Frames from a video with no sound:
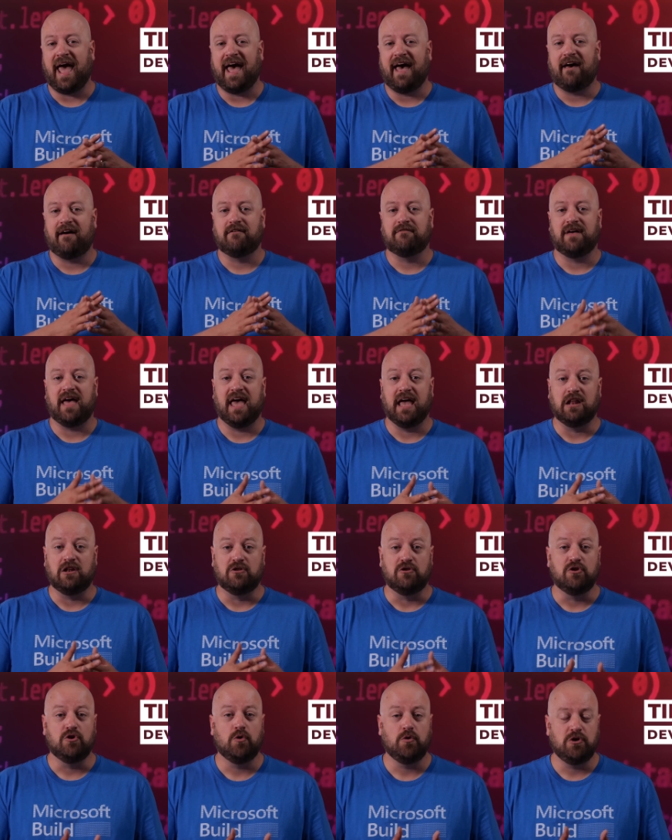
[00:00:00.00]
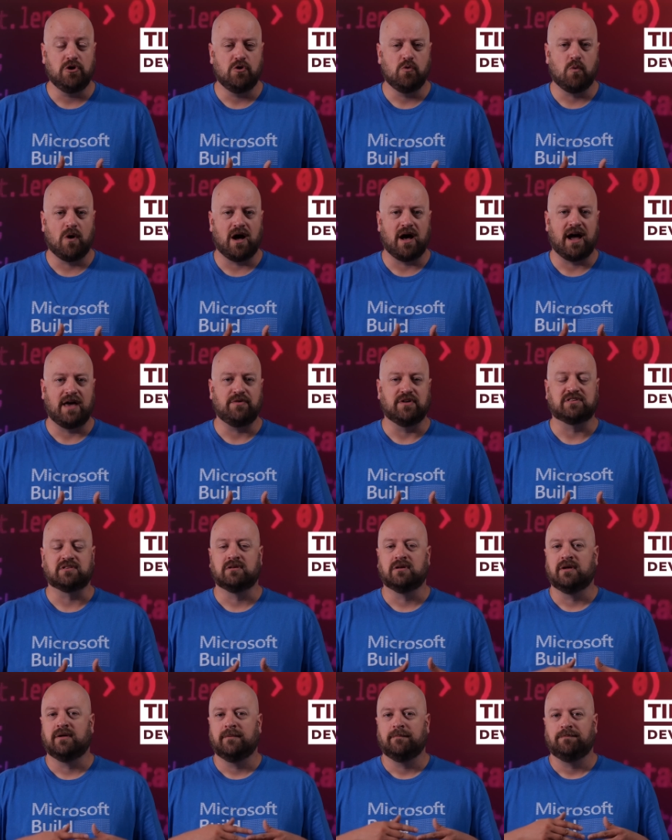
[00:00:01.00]
to have a new UI
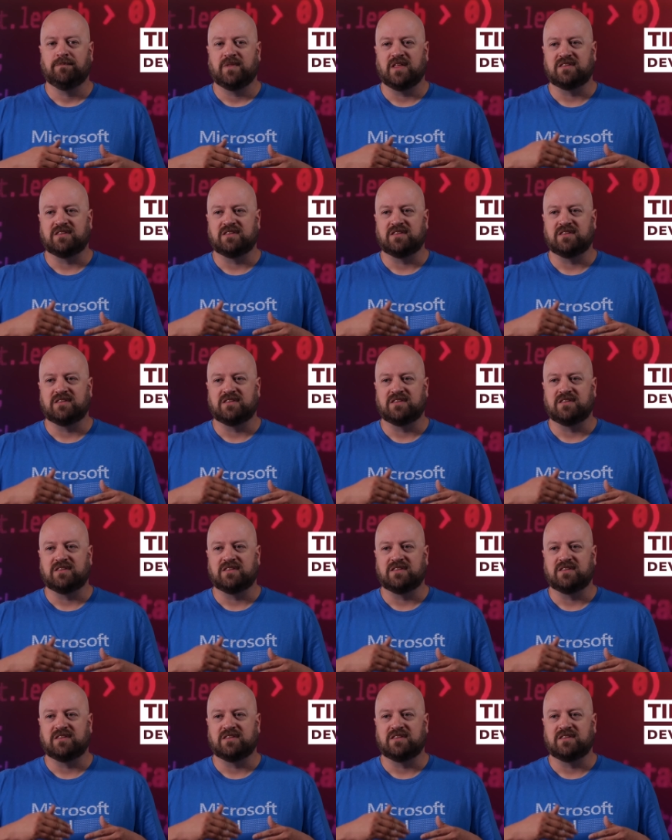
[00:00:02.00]
that's